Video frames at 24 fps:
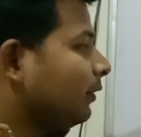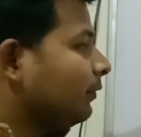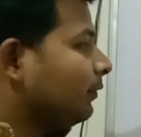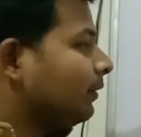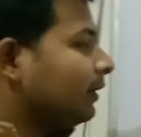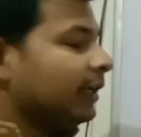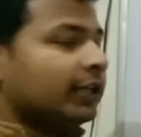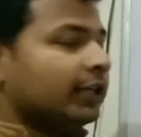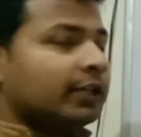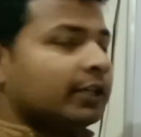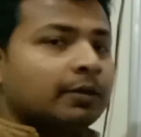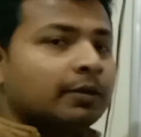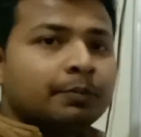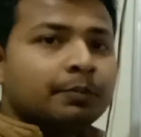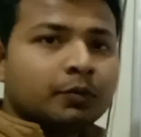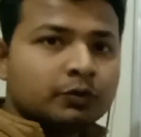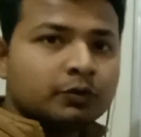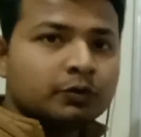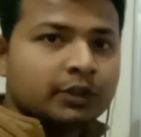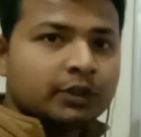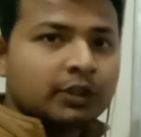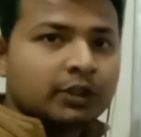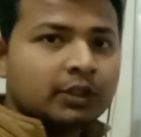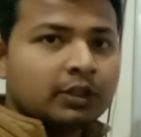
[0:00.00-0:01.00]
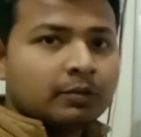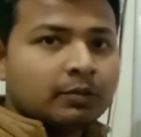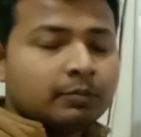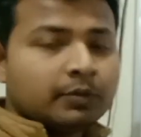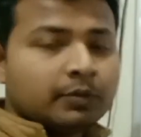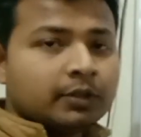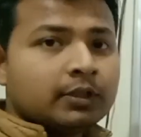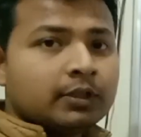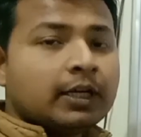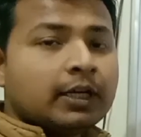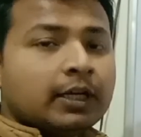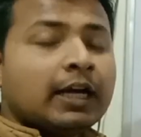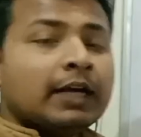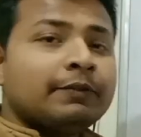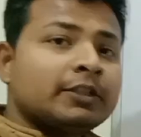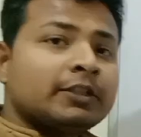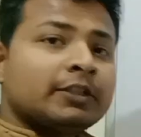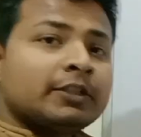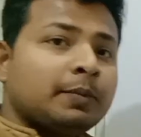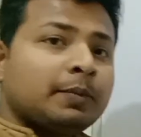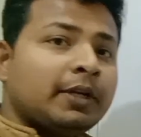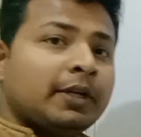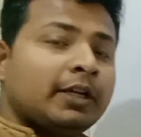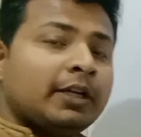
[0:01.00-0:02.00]
if you have any composite
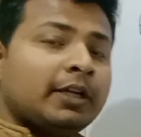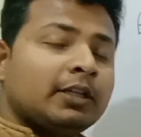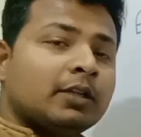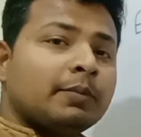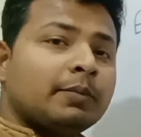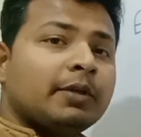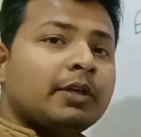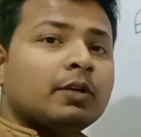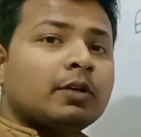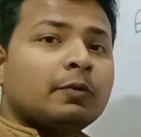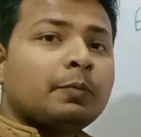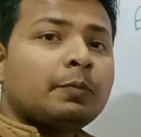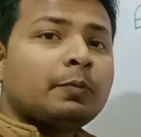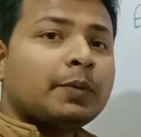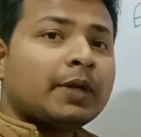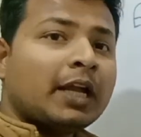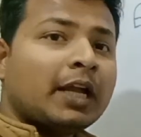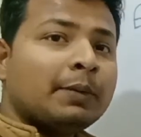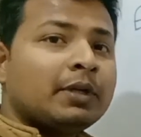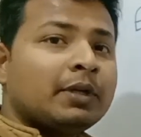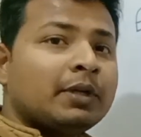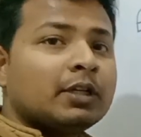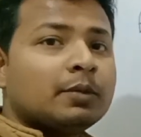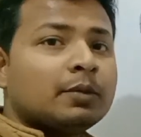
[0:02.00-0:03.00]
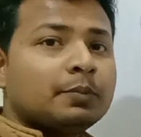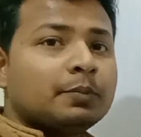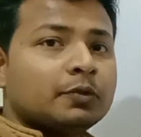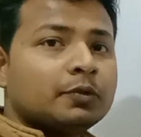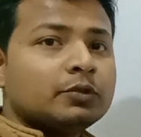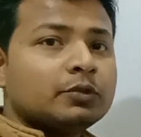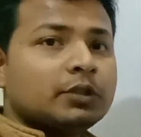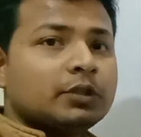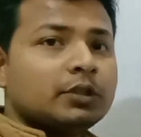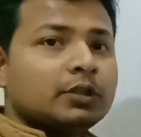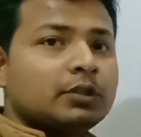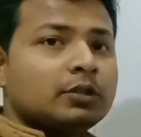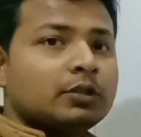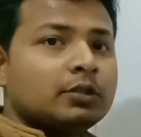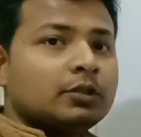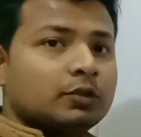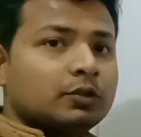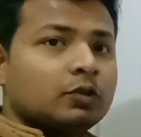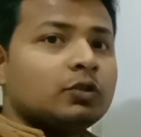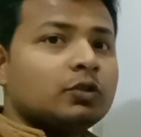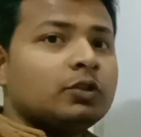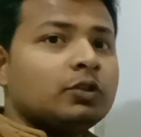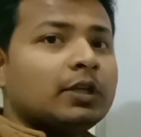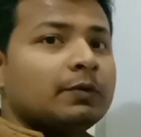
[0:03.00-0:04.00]
number, I have explained the meaning of prime and
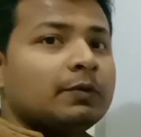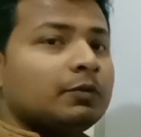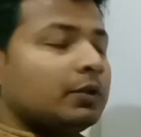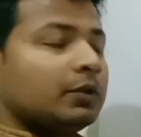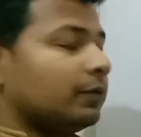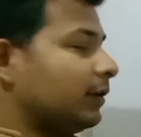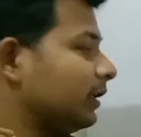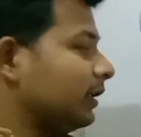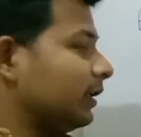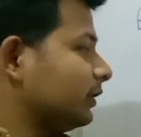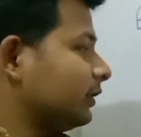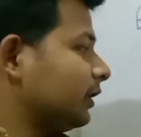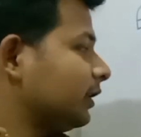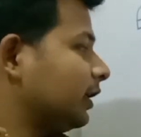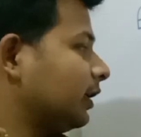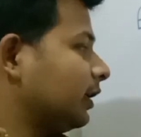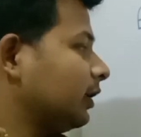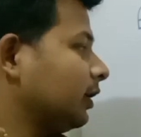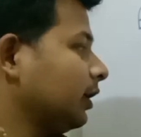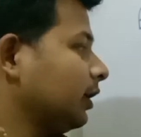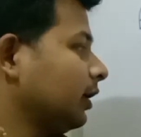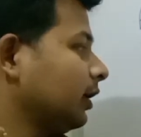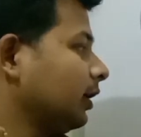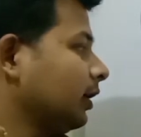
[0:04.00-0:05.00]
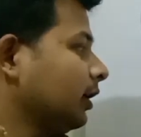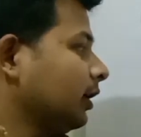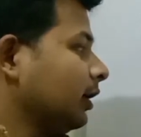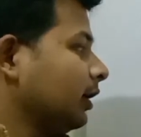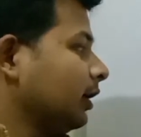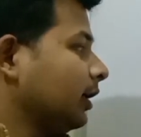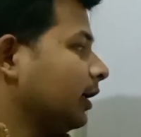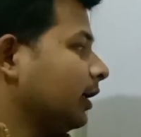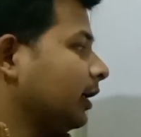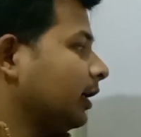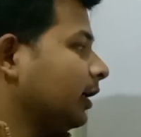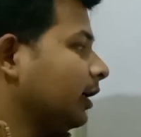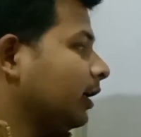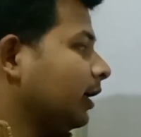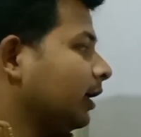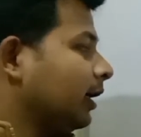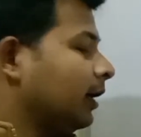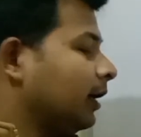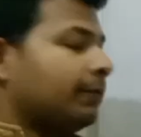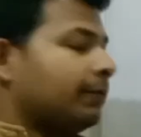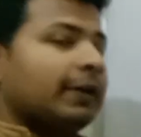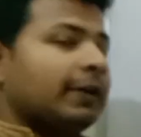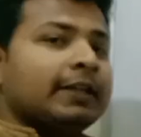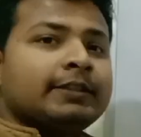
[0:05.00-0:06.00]
composite, so you have to revise that.
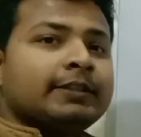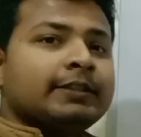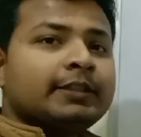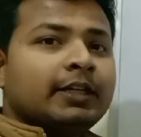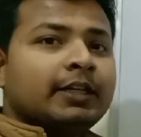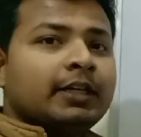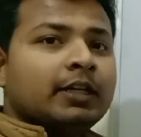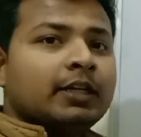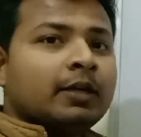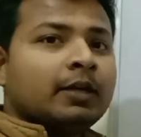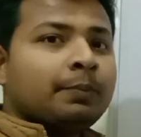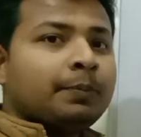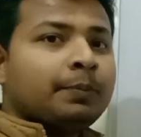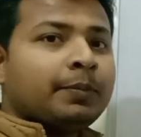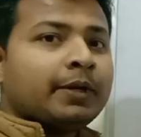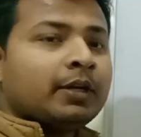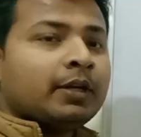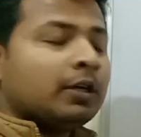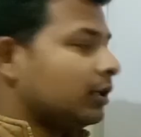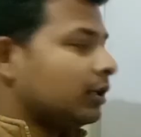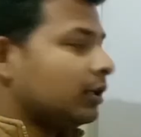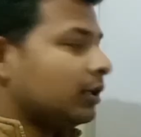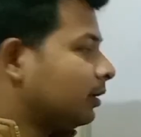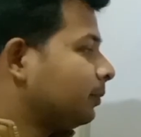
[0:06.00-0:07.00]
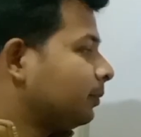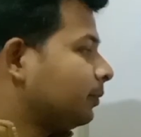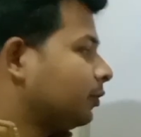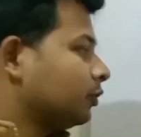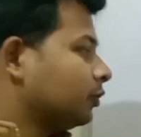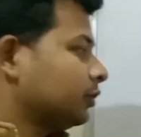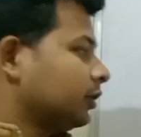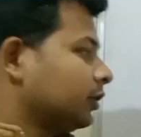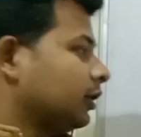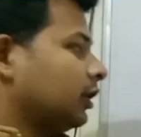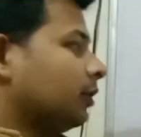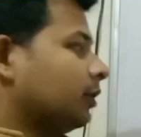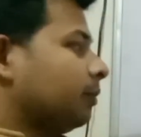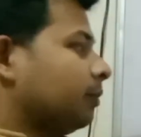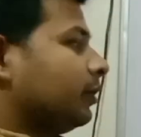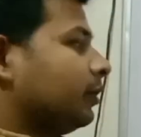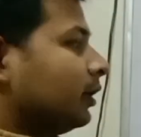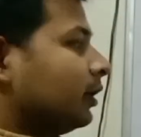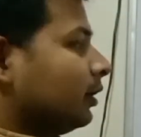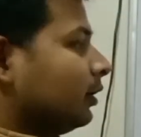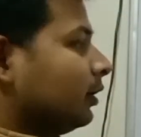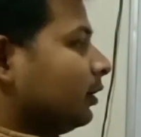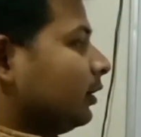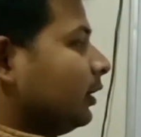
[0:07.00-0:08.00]
If I say a
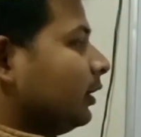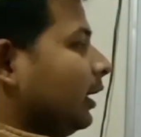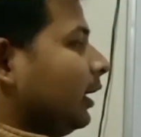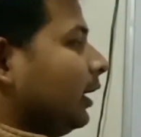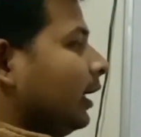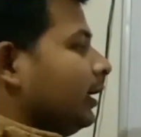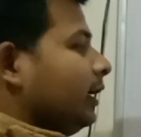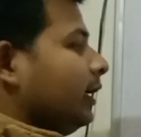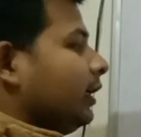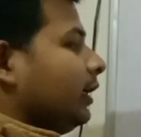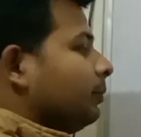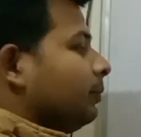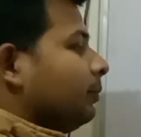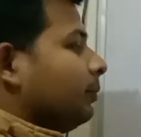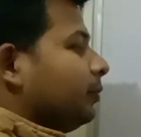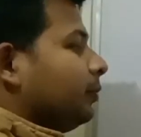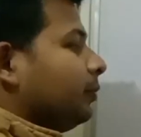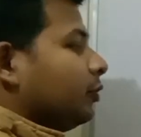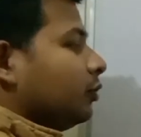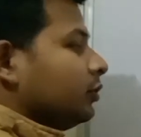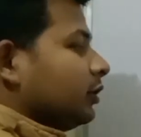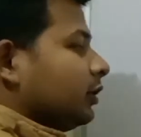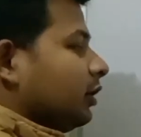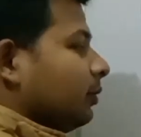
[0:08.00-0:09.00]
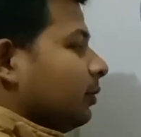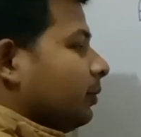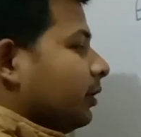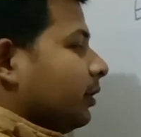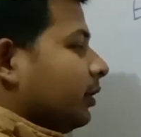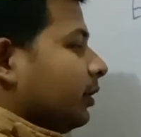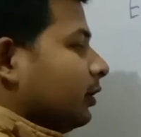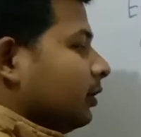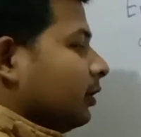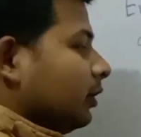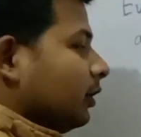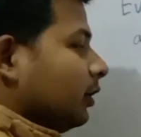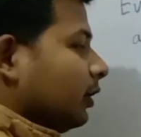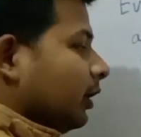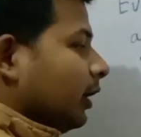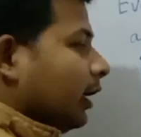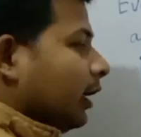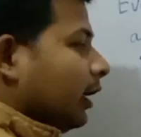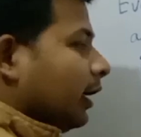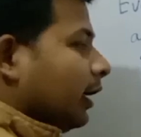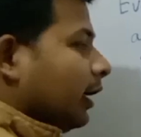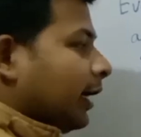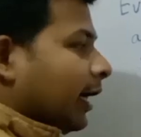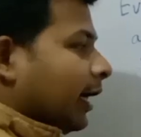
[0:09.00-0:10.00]
composite number, any
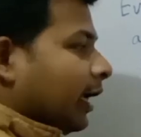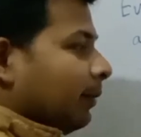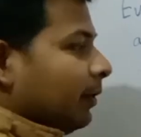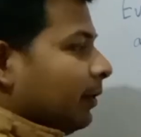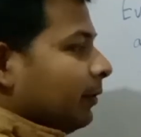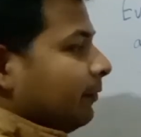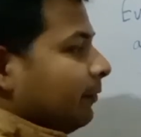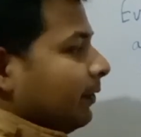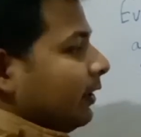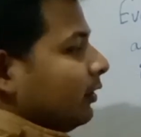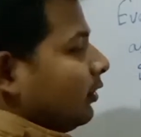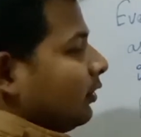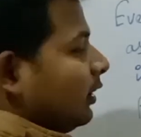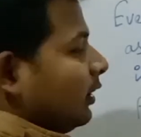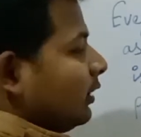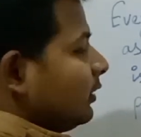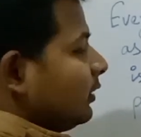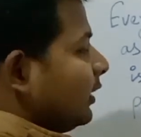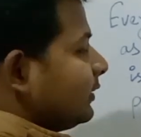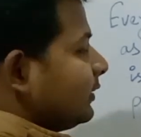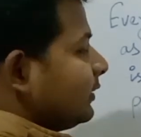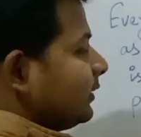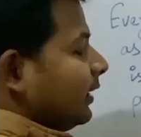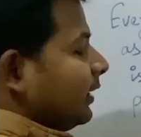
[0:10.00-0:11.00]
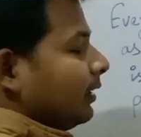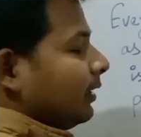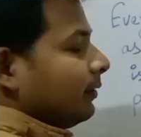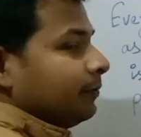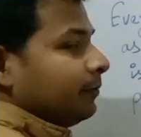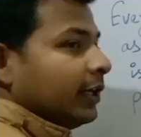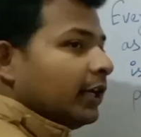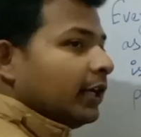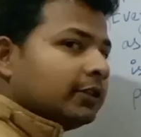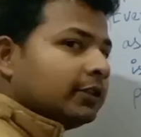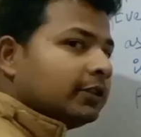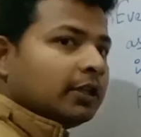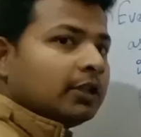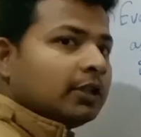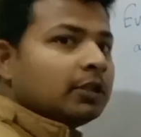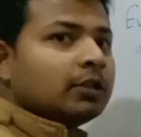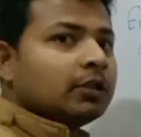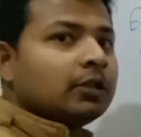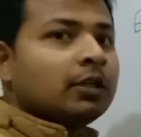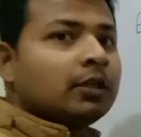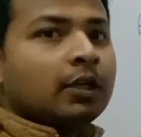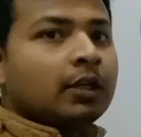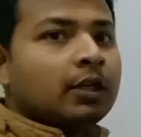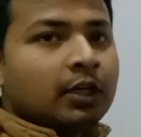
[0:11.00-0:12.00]
composite number can be factorized. Let's
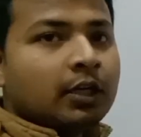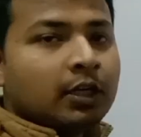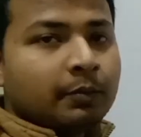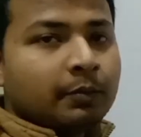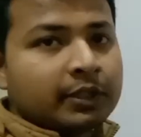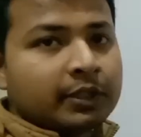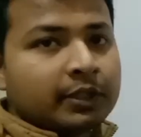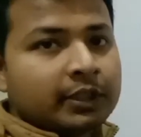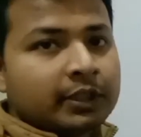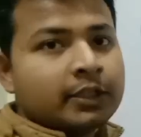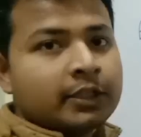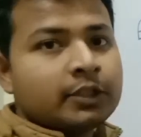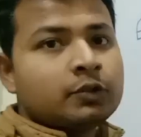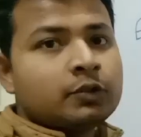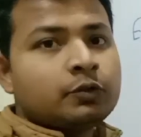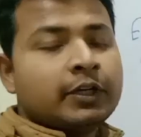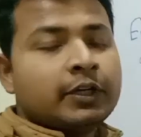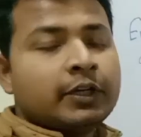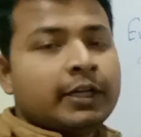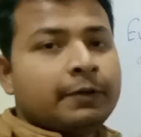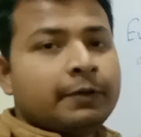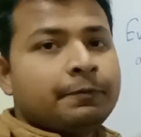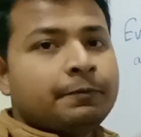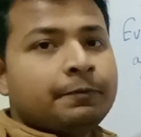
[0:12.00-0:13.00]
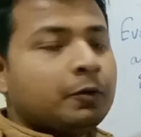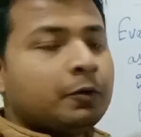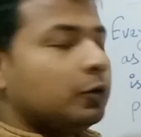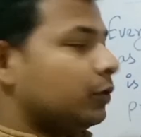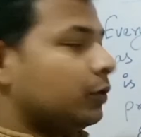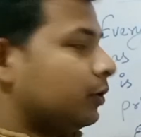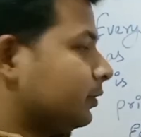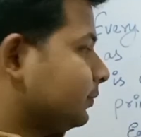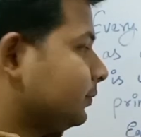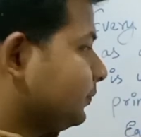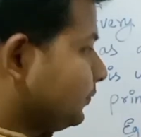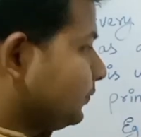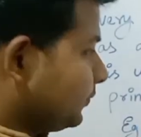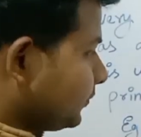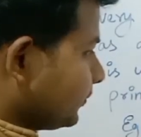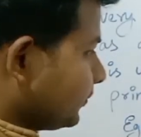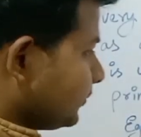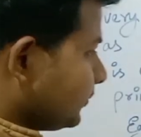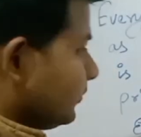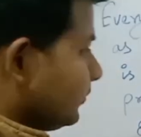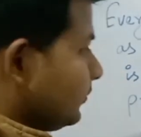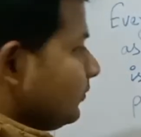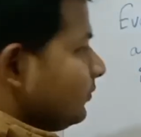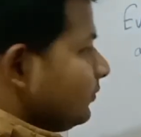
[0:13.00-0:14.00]
say if there is a number that is
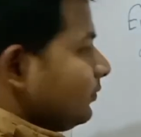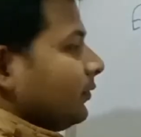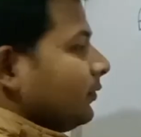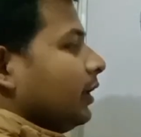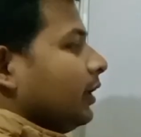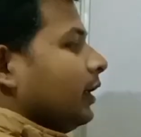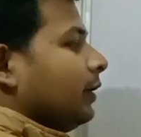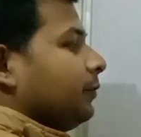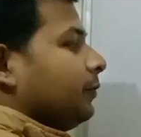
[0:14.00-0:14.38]
24.